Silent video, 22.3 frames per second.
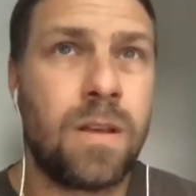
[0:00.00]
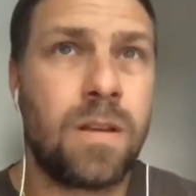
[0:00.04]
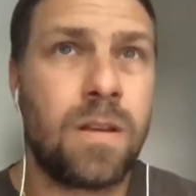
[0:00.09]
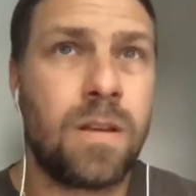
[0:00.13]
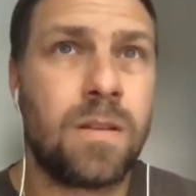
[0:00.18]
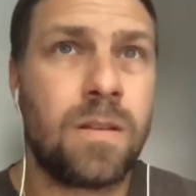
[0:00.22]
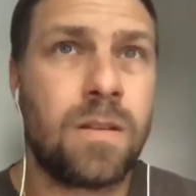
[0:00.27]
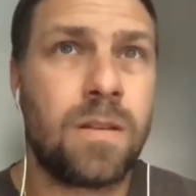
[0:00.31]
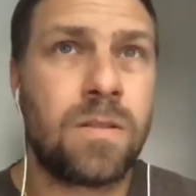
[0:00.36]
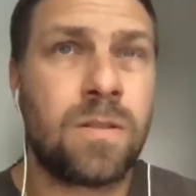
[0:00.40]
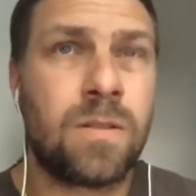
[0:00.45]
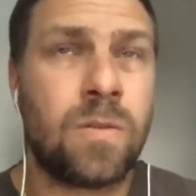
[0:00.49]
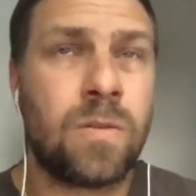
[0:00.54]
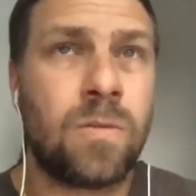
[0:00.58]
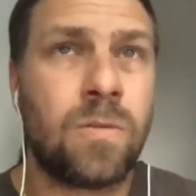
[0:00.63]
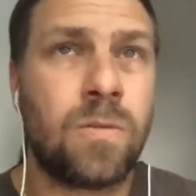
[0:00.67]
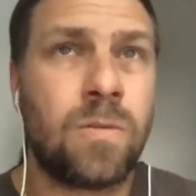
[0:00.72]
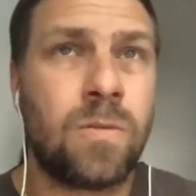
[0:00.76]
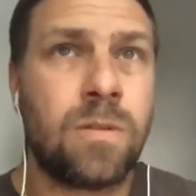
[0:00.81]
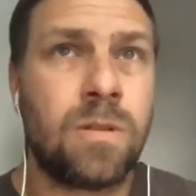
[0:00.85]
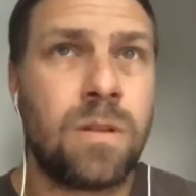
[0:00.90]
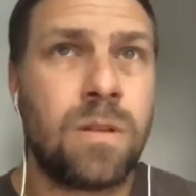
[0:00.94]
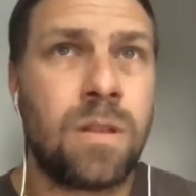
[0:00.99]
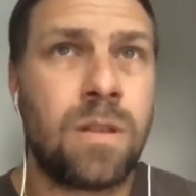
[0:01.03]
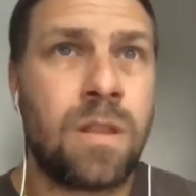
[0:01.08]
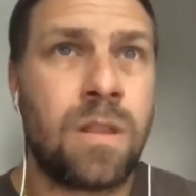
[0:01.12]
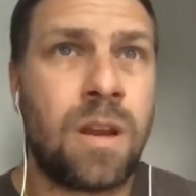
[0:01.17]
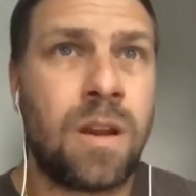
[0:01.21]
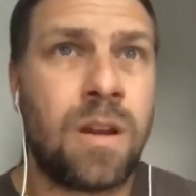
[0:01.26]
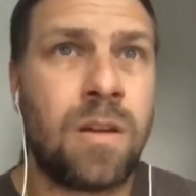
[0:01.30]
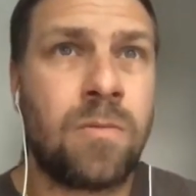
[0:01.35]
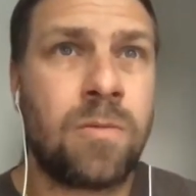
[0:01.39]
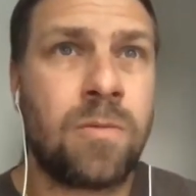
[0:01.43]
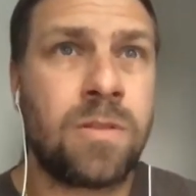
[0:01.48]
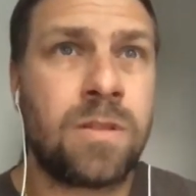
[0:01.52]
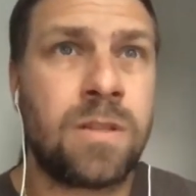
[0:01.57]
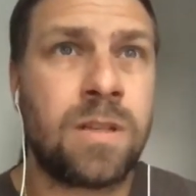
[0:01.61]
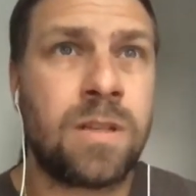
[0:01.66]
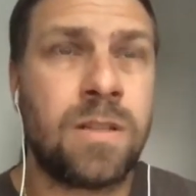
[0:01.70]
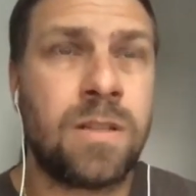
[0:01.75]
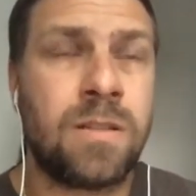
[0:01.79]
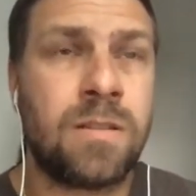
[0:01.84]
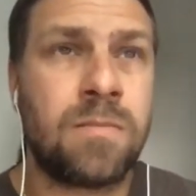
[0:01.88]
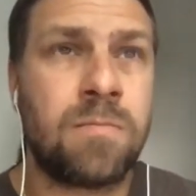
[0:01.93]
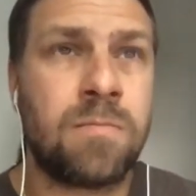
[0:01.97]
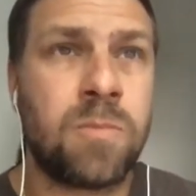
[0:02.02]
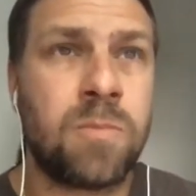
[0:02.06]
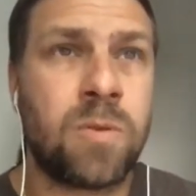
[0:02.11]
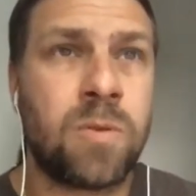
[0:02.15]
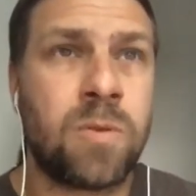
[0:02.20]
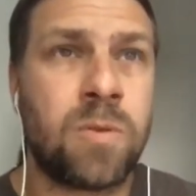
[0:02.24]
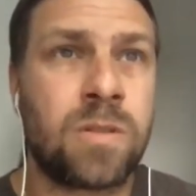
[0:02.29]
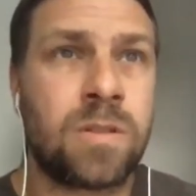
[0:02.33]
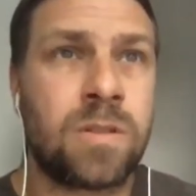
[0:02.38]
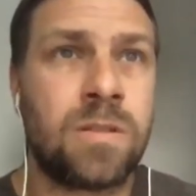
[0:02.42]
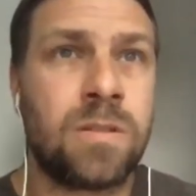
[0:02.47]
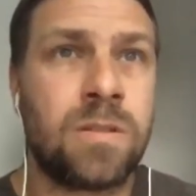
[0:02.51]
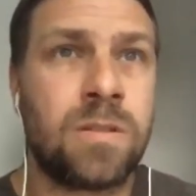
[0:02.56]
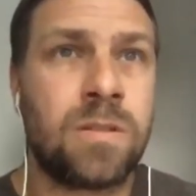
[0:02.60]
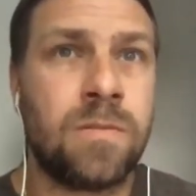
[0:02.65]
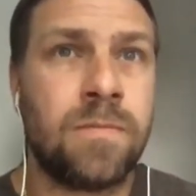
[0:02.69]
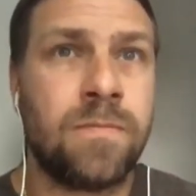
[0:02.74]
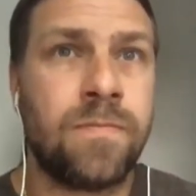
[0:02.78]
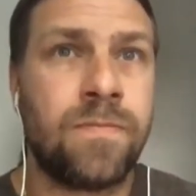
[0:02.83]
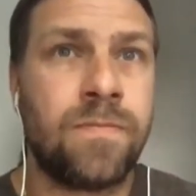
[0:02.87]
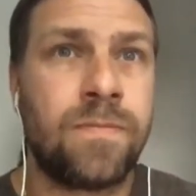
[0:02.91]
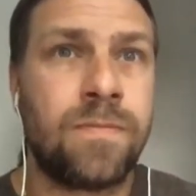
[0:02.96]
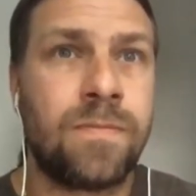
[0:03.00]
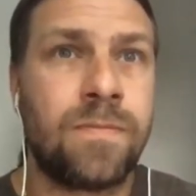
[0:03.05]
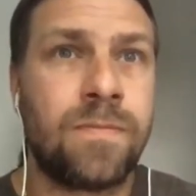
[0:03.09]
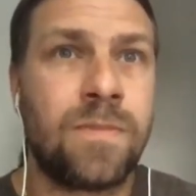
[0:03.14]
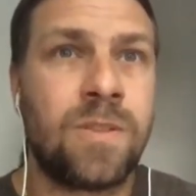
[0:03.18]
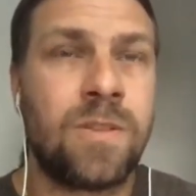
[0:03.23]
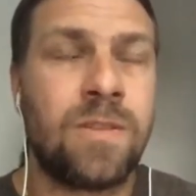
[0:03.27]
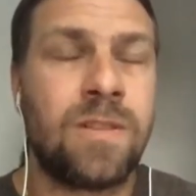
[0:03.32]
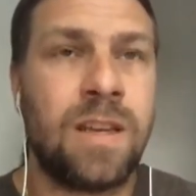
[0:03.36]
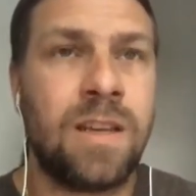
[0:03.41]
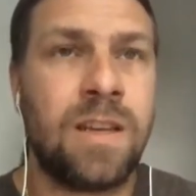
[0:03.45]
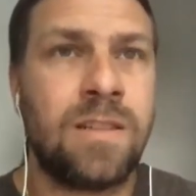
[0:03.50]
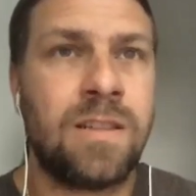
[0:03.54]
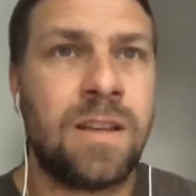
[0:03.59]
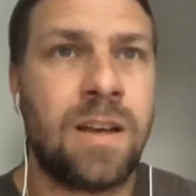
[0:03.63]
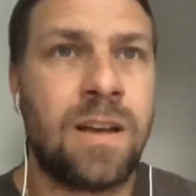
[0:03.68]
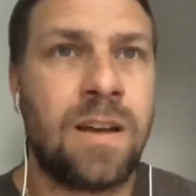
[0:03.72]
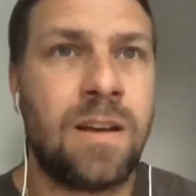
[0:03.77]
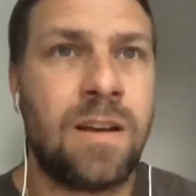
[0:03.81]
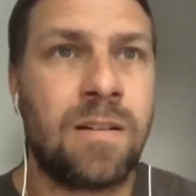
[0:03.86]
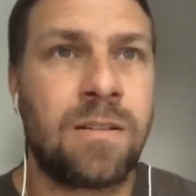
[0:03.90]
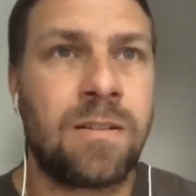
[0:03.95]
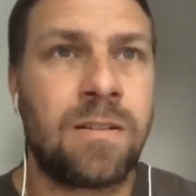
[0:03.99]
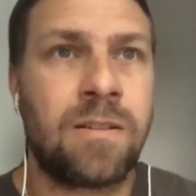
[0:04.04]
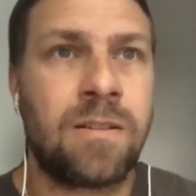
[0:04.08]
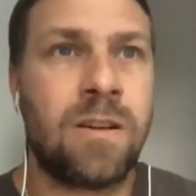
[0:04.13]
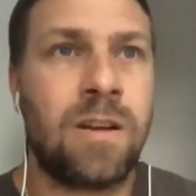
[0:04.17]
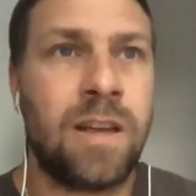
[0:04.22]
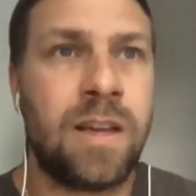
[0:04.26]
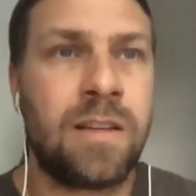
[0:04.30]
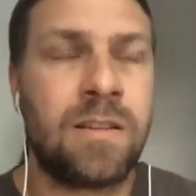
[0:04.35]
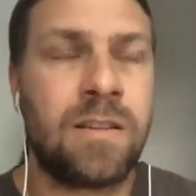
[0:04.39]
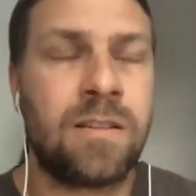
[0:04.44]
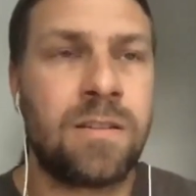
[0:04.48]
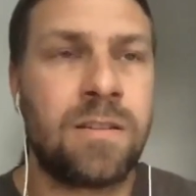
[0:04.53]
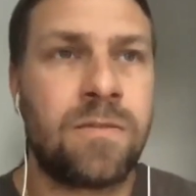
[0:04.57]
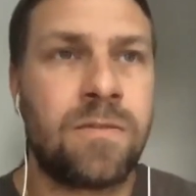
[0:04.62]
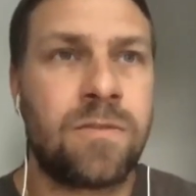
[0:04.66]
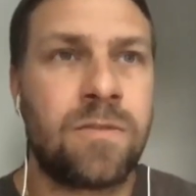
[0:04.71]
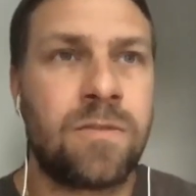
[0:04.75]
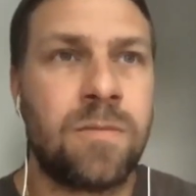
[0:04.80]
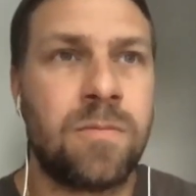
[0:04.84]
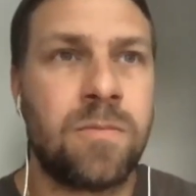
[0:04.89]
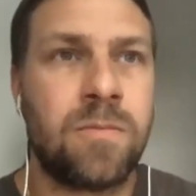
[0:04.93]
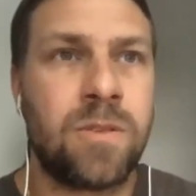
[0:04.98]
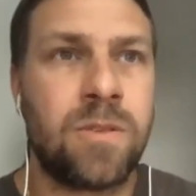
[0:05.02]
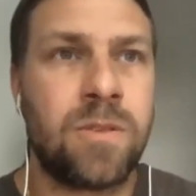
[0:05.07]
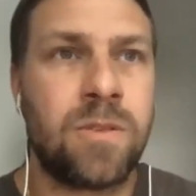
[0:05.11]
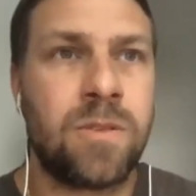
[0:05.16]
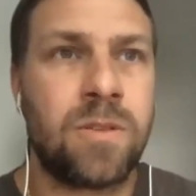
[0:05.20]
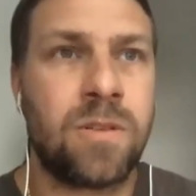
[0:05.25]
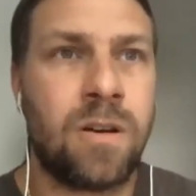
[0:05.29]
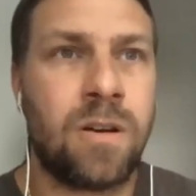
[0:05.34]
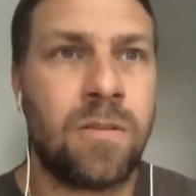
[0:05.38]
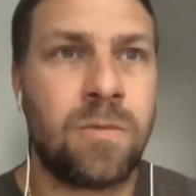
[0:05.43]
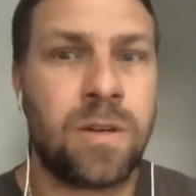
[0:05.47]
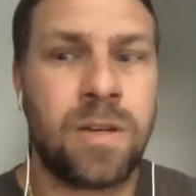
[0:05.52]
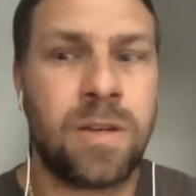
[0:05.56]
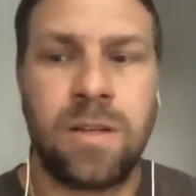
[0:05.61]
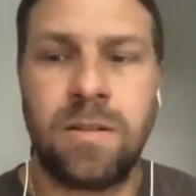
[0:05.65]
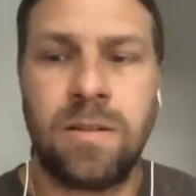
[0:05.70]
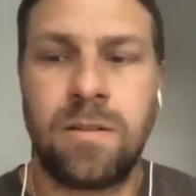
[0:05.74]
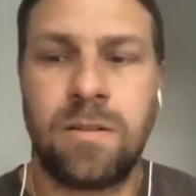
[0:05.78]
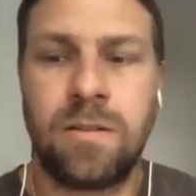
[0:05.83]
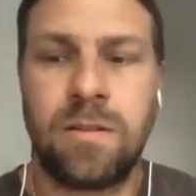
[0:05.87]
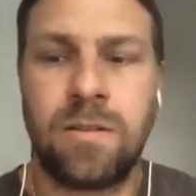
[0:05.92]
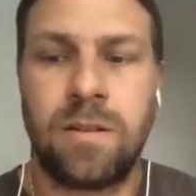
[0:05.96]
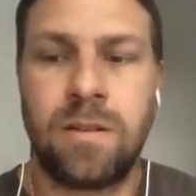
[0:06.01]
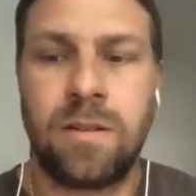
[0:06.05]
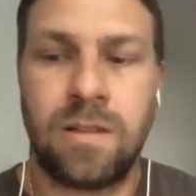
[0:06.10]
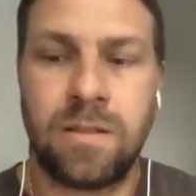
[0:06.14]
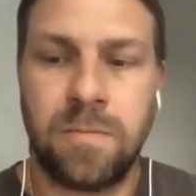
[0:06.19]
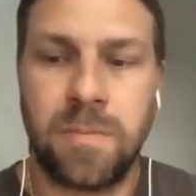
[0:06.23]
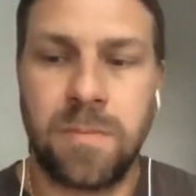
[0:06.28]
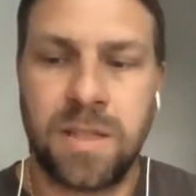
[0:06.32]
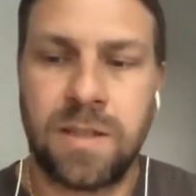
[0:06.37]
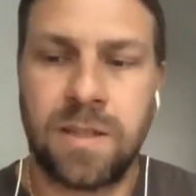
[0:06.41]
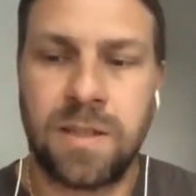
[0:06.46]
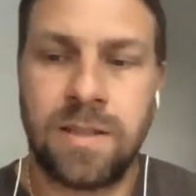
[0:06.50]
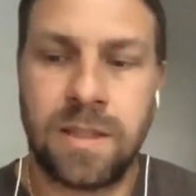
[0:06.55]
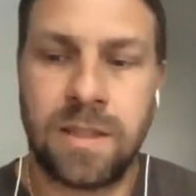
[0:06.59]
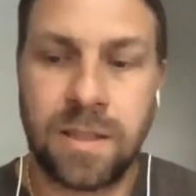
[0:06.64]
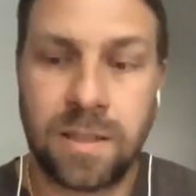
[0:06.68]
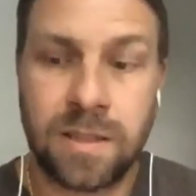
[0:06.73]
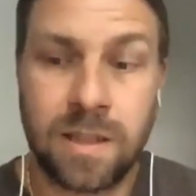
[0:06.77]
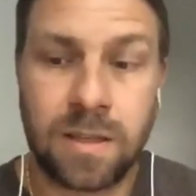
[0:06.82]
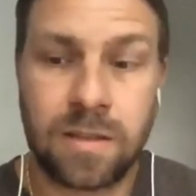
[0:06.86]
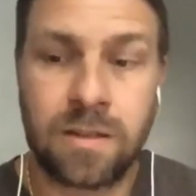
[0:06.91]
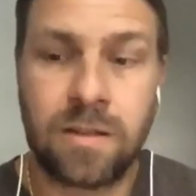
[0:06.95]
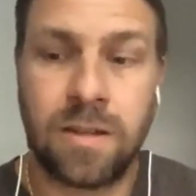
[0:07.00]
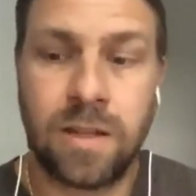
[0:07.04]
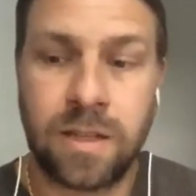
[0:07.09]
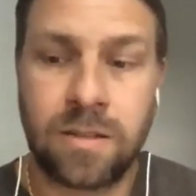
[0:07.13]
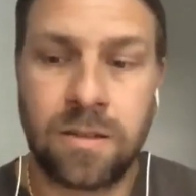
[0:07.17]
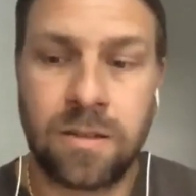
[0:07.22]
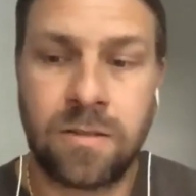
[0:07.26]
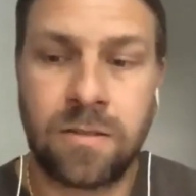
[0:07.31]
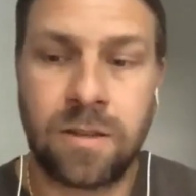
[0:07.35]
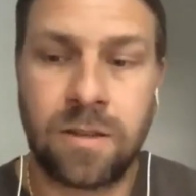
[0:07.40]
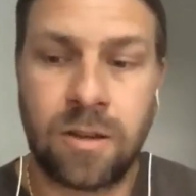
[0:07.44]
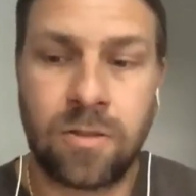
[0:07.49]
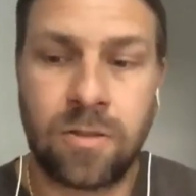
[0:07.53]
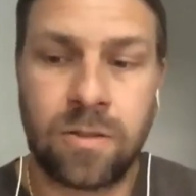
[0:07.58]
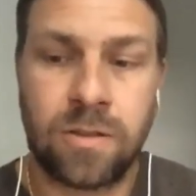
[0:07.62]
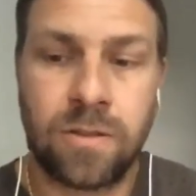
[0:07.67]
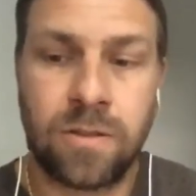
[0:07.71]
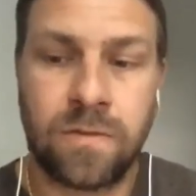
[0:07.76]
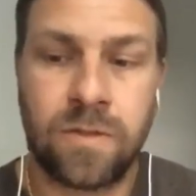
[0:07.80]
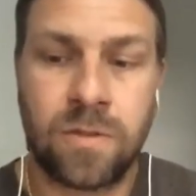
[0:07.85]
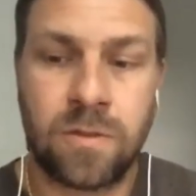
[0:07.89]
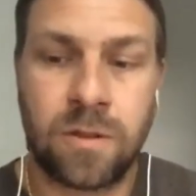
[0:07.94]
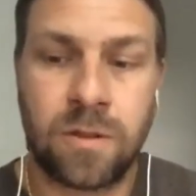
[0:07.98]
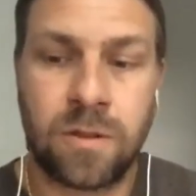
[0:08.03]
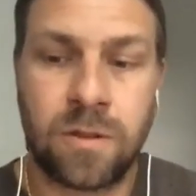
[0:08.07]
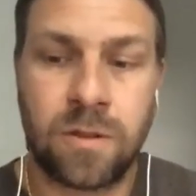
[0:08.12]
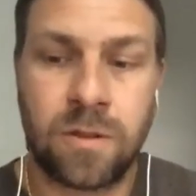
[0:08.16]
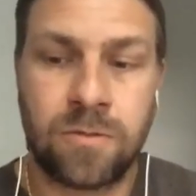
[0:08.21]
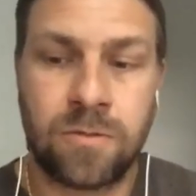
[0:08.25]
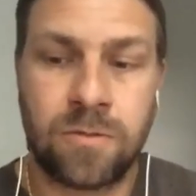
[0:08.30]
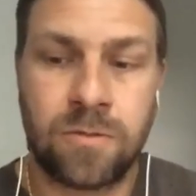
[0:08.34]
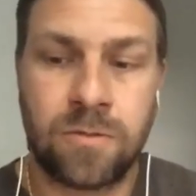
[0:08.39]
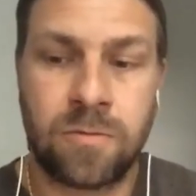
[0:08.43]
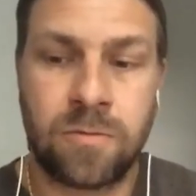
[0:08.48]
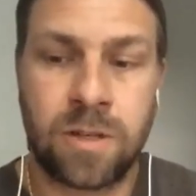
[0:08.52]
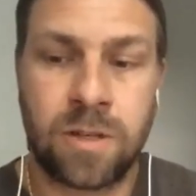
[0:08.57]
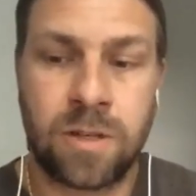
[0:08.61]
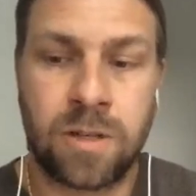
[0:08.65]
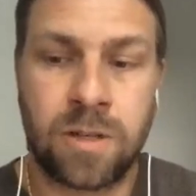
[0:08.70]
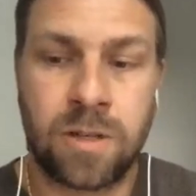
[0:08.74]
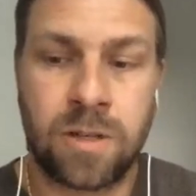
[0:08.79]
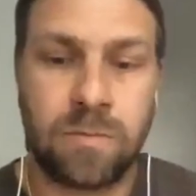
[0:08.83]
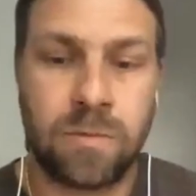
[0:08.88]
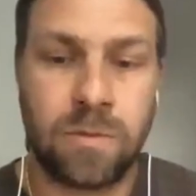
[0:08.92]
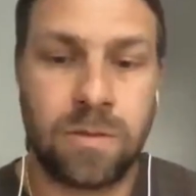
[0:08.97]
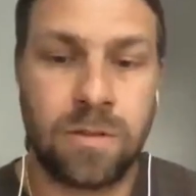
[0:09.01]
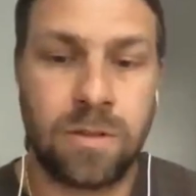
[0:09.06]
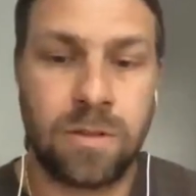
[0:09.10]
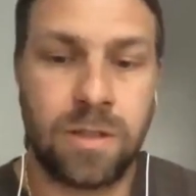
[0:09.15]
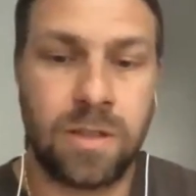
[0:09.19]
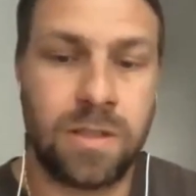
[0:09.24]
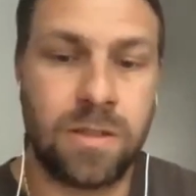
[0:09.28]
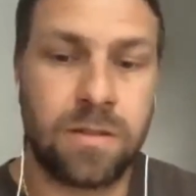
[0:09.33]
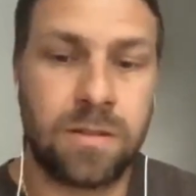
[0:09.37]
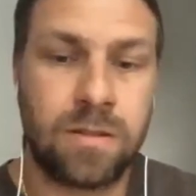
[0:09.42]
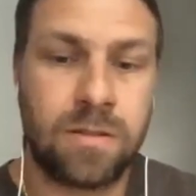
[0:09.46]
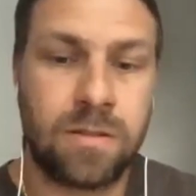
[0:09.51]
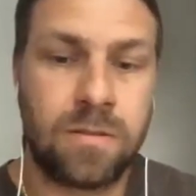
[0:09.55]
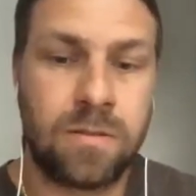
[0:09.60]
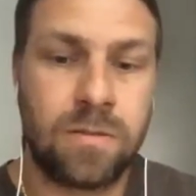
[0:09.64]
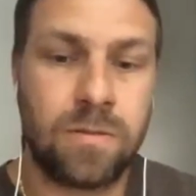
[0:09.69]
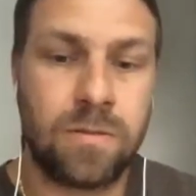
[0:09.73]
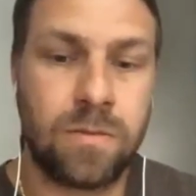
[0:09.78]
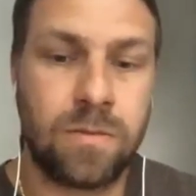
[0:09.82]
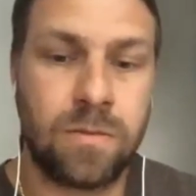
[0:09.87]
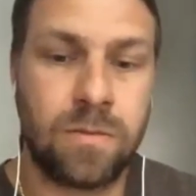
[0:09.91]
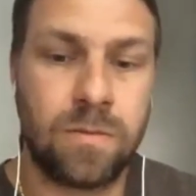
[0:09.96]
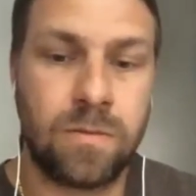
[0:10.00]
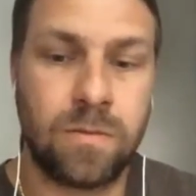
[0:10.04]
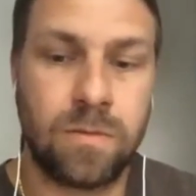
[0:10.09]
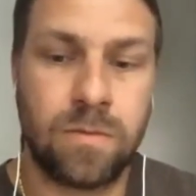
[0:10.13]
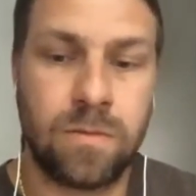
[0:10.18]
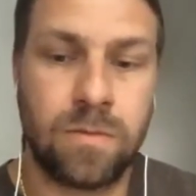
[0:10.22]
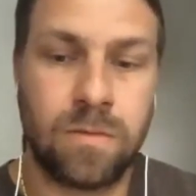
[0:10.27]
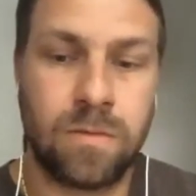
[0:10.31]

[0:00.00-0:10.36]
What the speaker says: So there I would say it's more the data collected from the hardware and the metadata collected out of the hardware that will need to